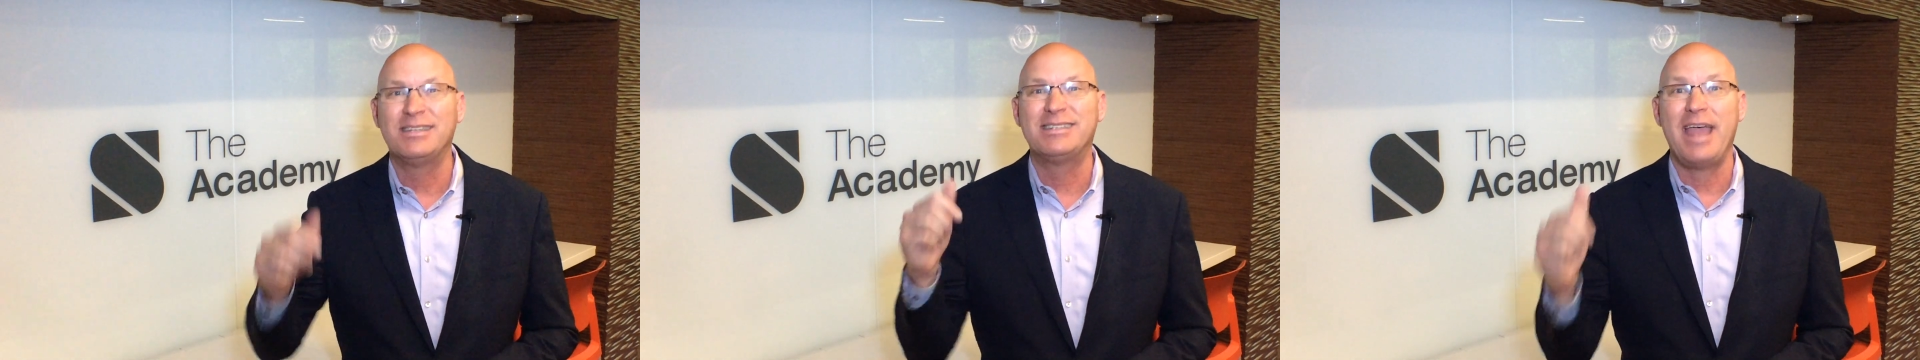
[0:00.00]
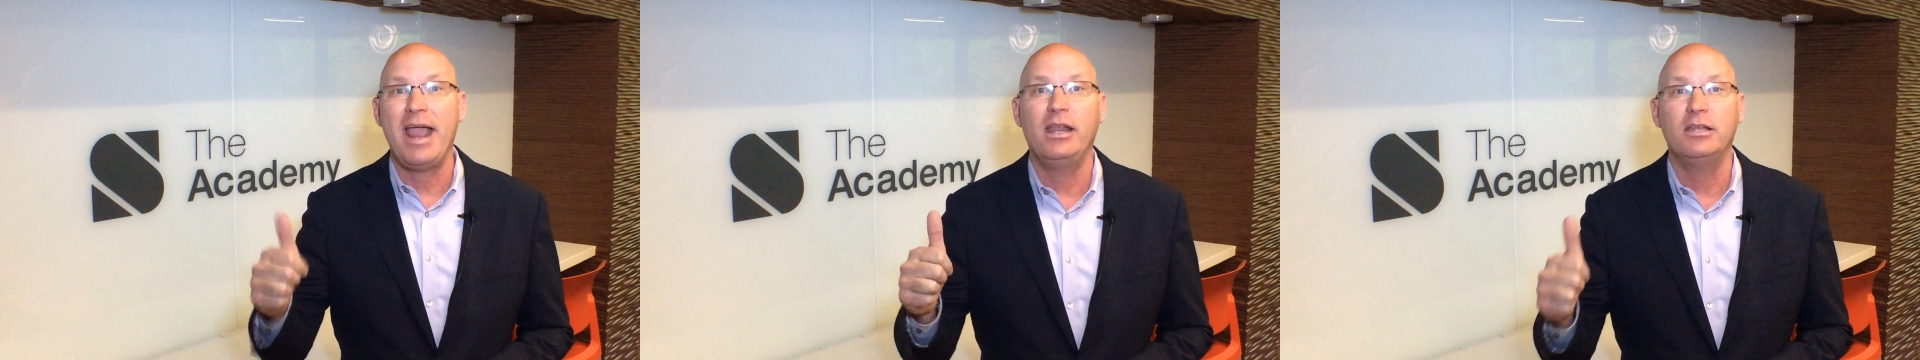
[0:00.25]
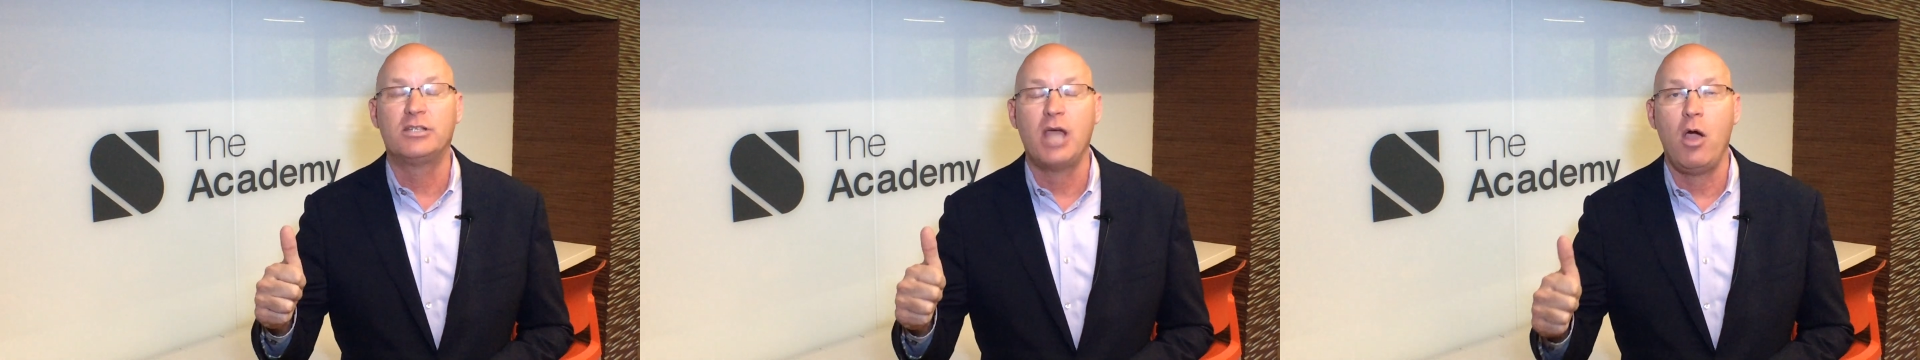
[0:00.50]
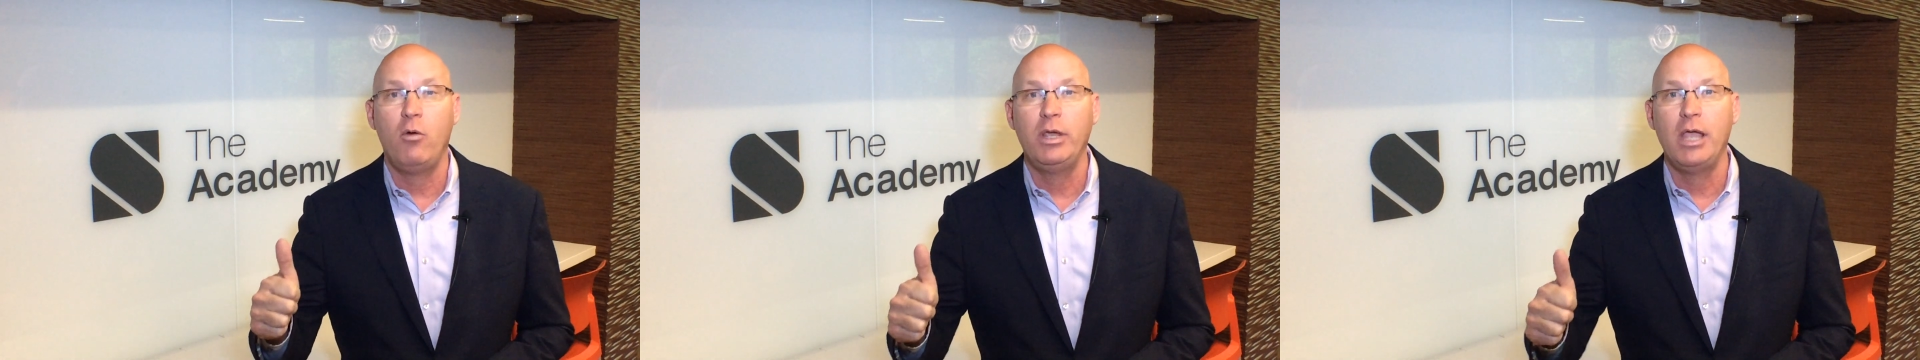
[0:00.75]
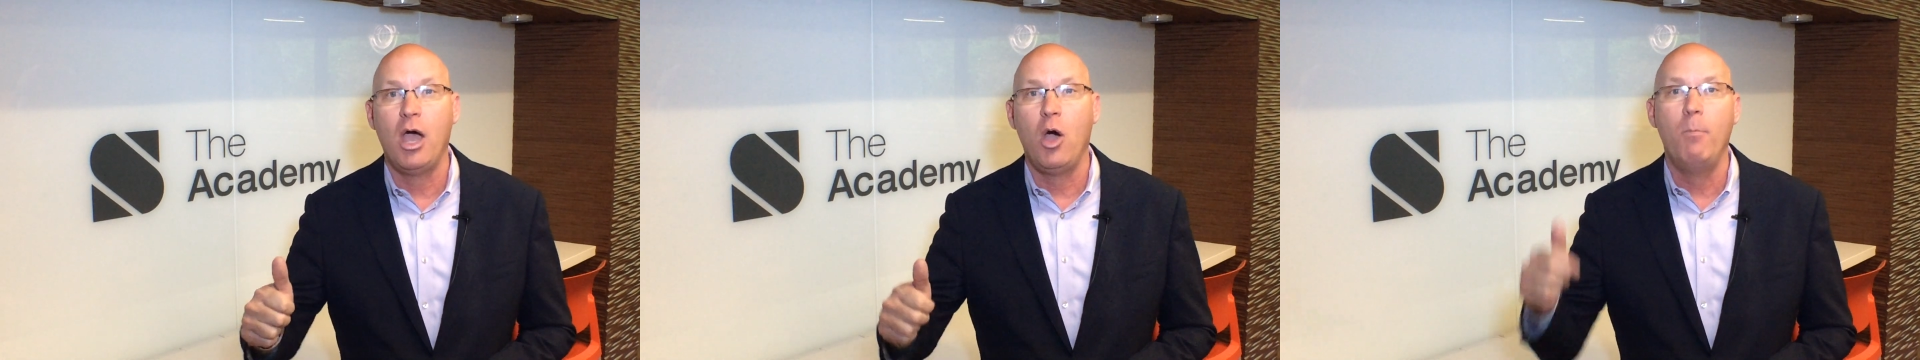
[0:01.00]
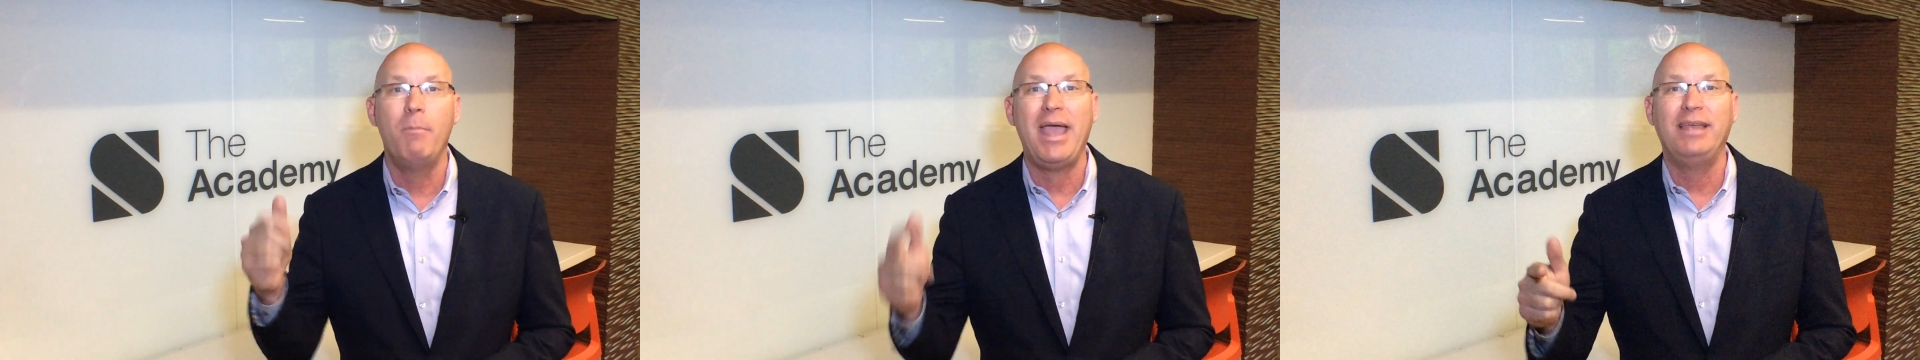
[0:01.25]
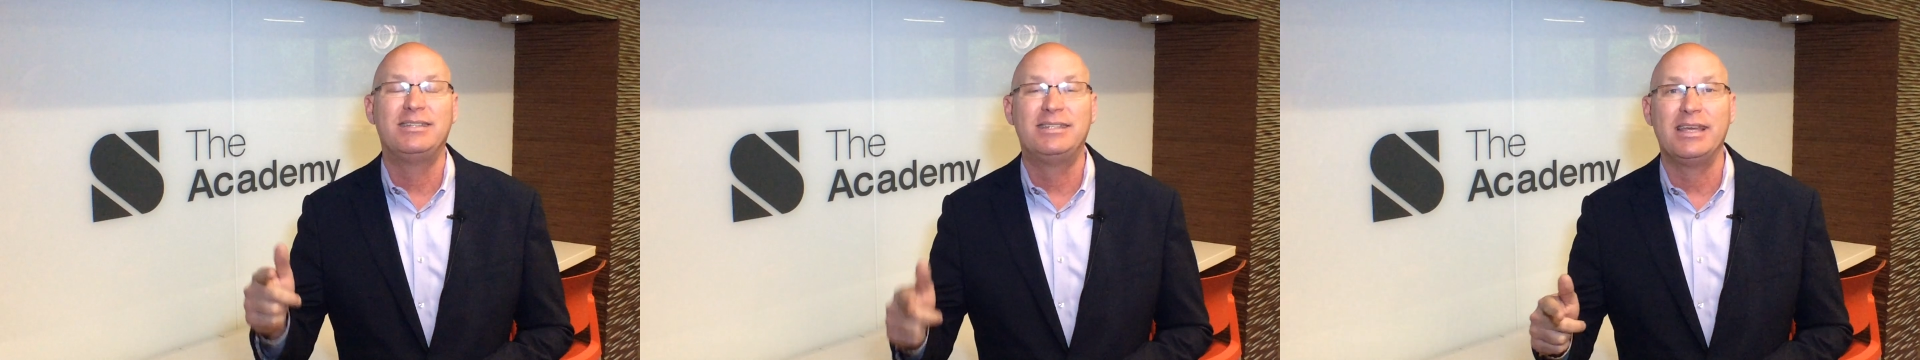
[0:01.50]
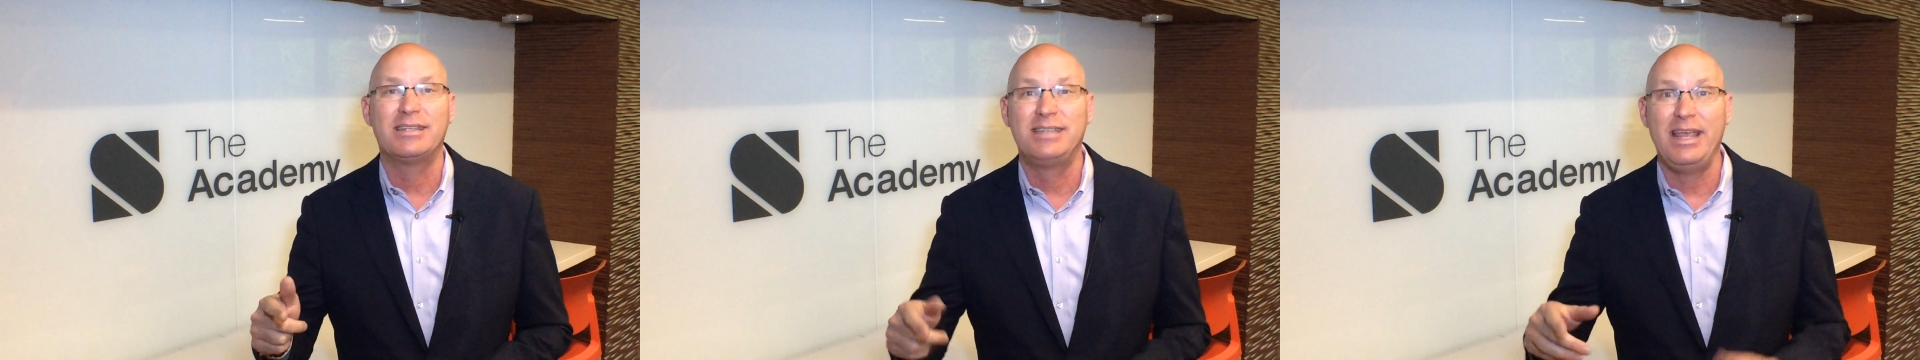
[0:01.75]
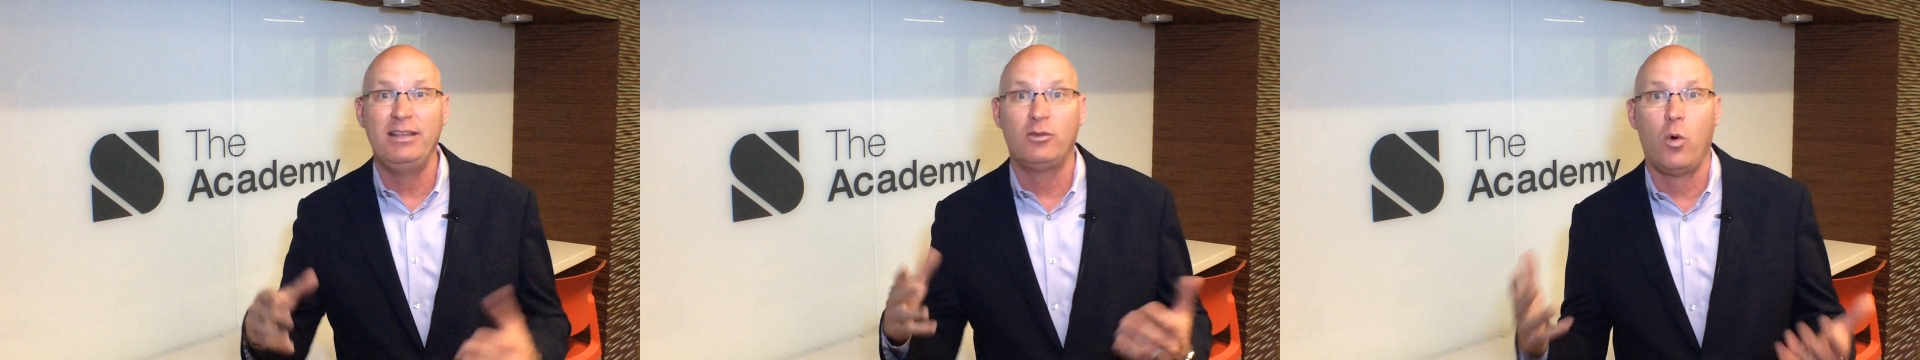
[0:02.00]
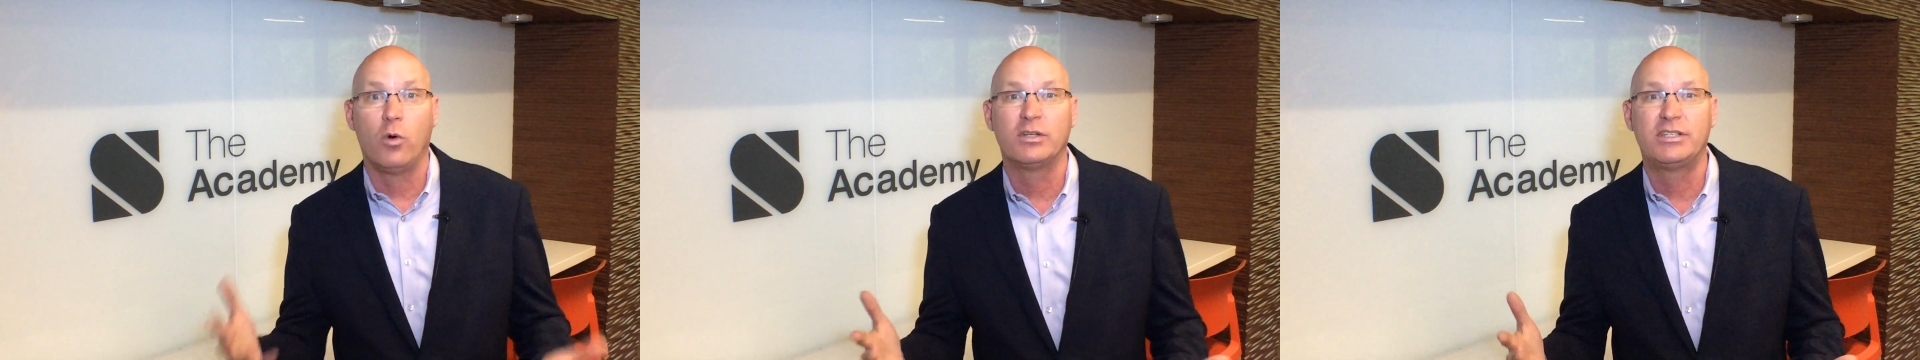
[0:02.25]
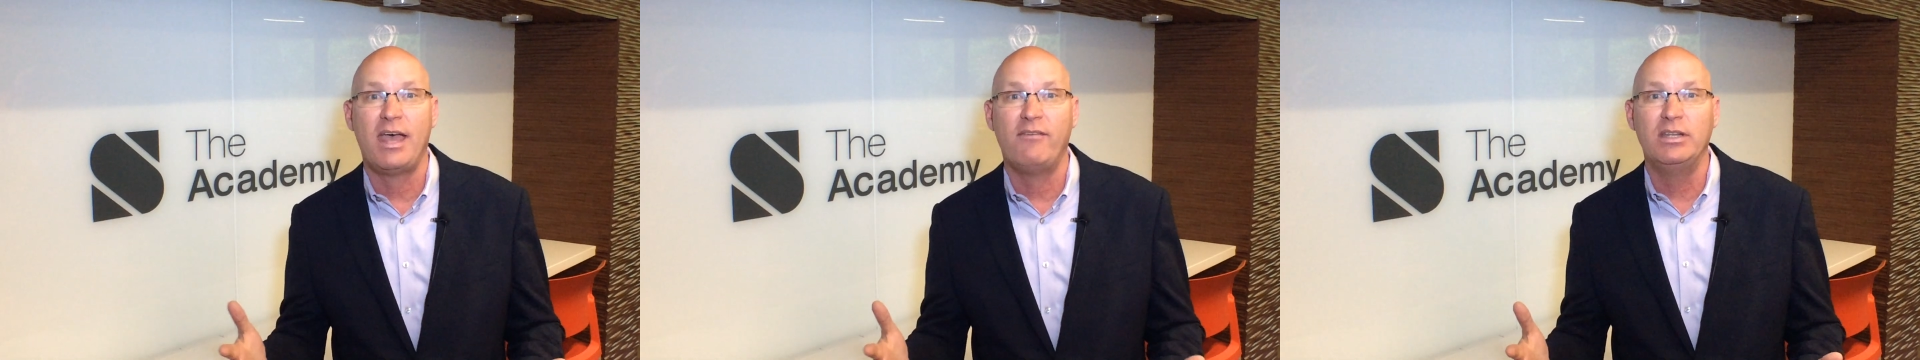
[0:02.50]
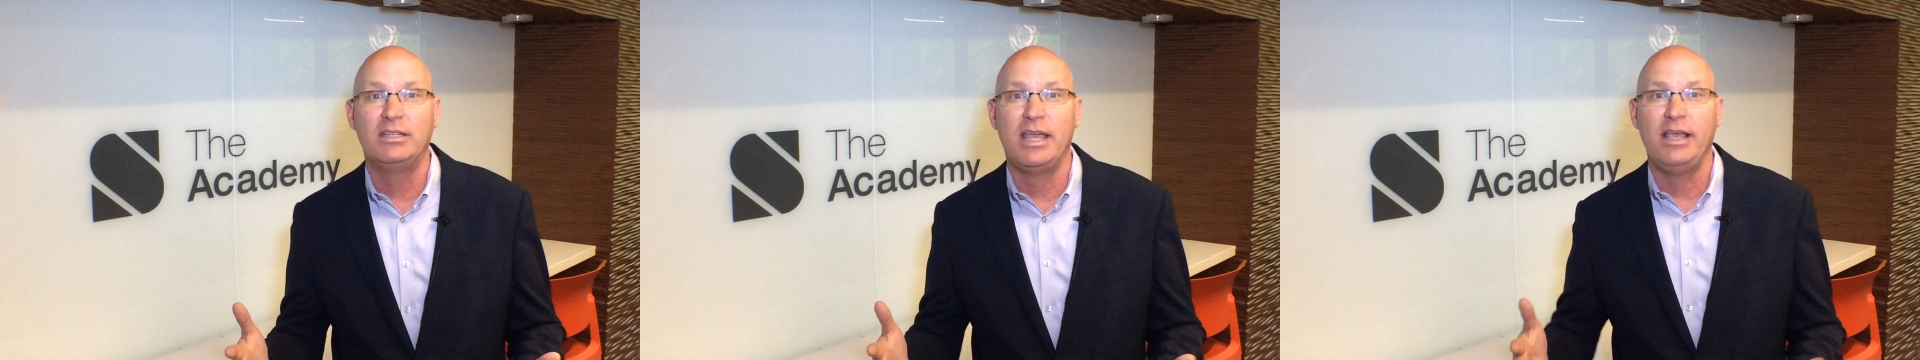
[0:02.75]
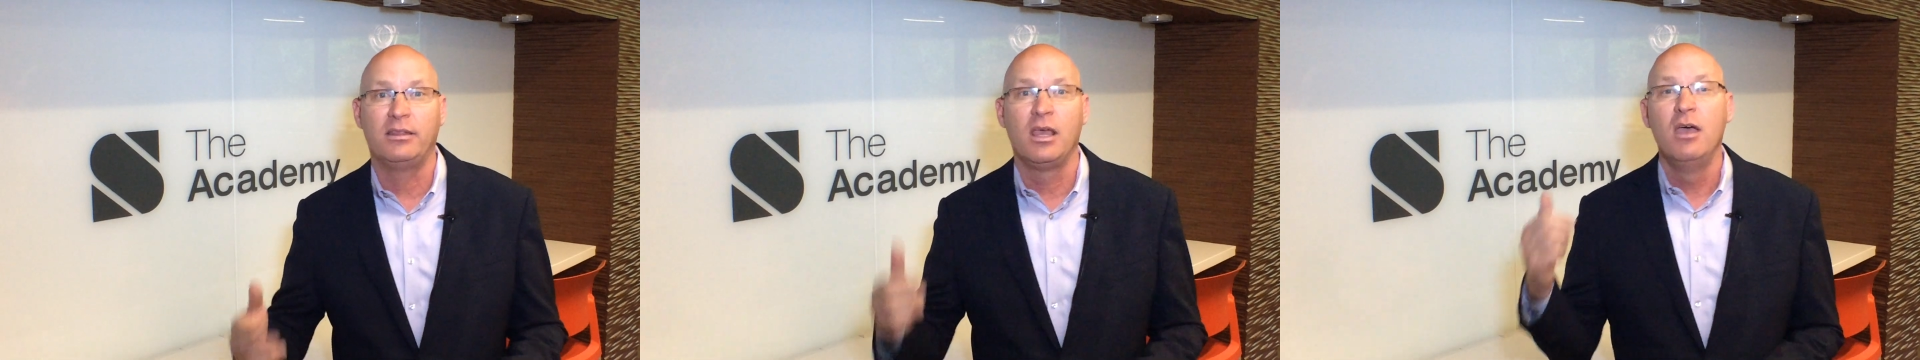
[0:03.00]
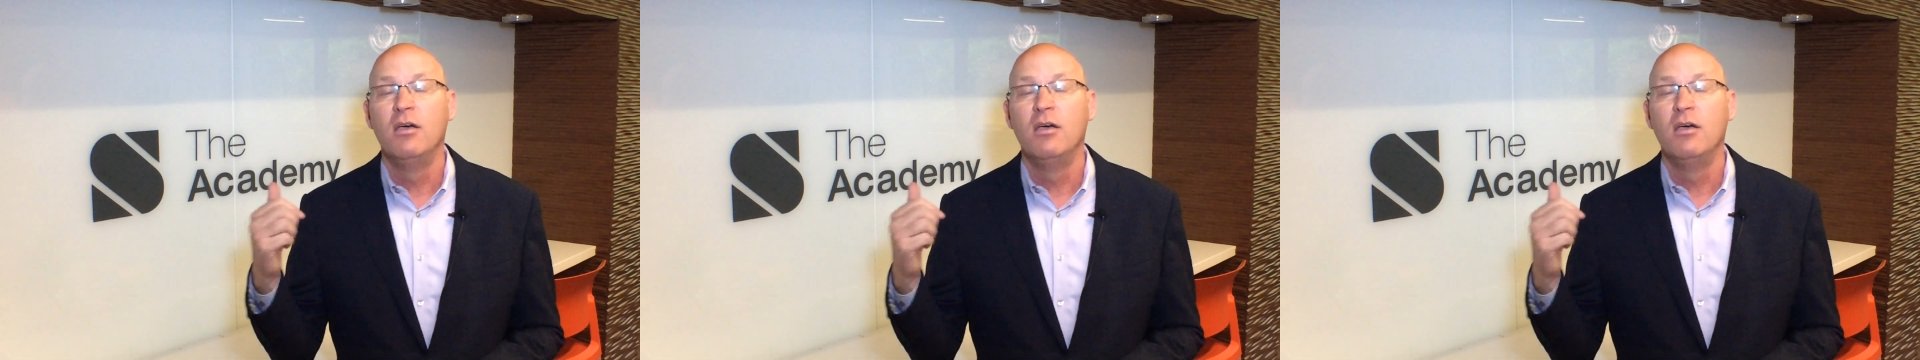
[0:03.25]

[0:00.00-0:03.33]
San Antonio, May 16th or 17th.